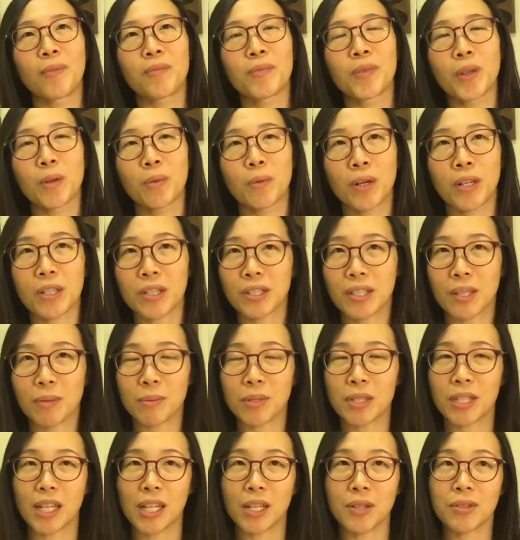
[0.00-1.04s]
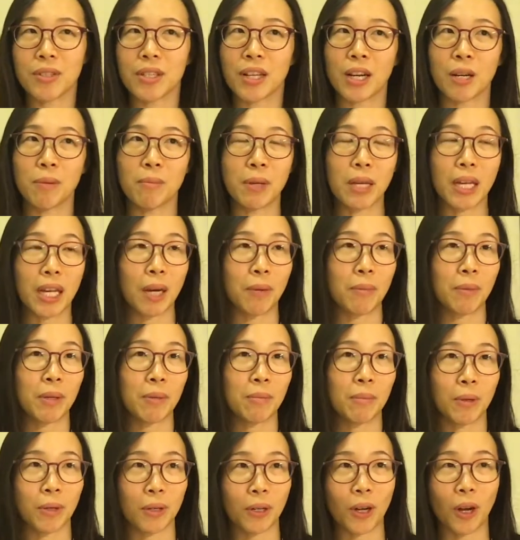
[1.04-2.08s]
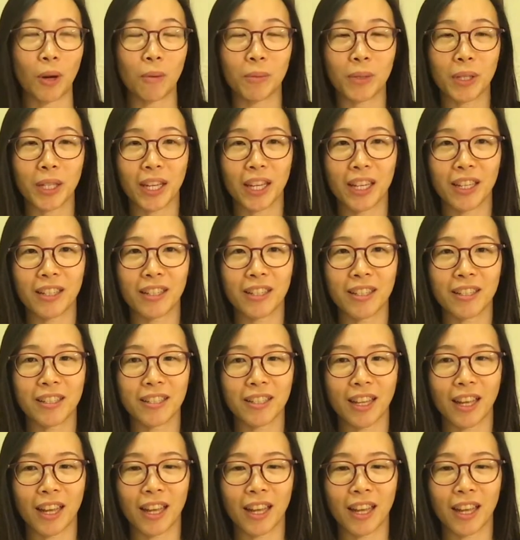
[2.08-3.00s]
The works themselves are becoming more complicated